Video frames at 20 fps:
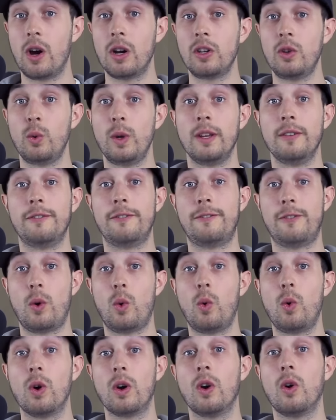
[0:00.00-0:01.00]
arguing
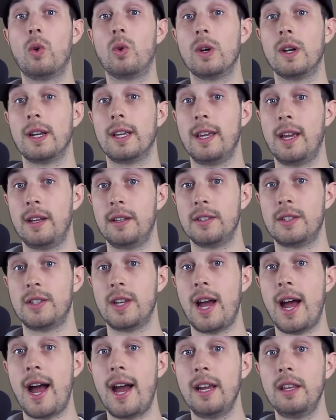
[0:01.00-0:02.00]
for or against
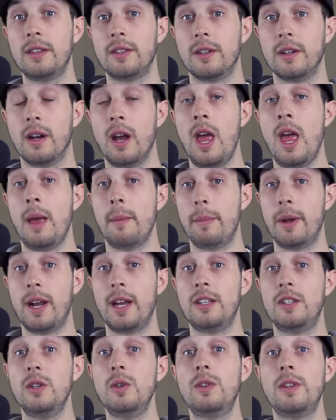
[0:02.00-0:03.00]
either, but
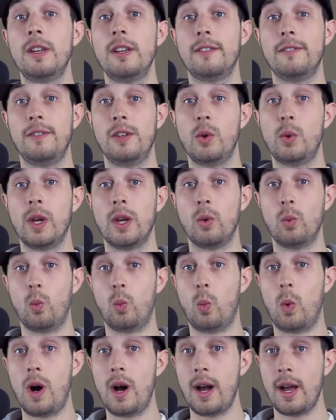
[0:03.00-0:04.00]
I do think
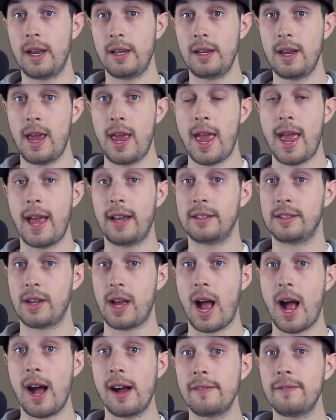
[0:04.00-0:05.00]
viewing one as
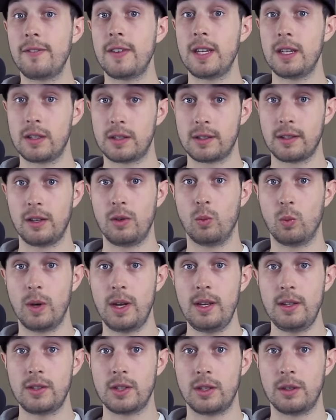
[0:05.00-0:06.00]
obviously
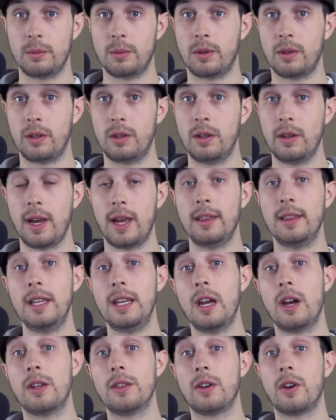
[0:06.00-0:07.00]
reasonable and
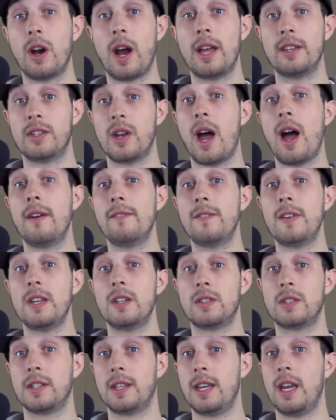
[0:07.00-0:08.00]
the other as
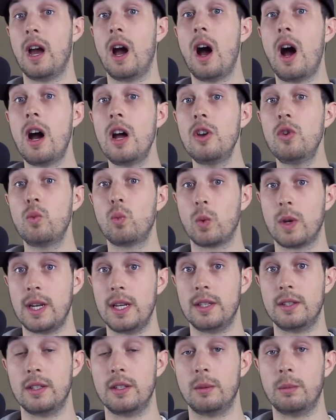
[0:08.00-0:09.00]
obviously
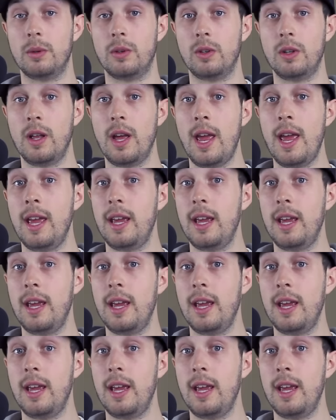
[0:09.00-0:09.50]
unreasonable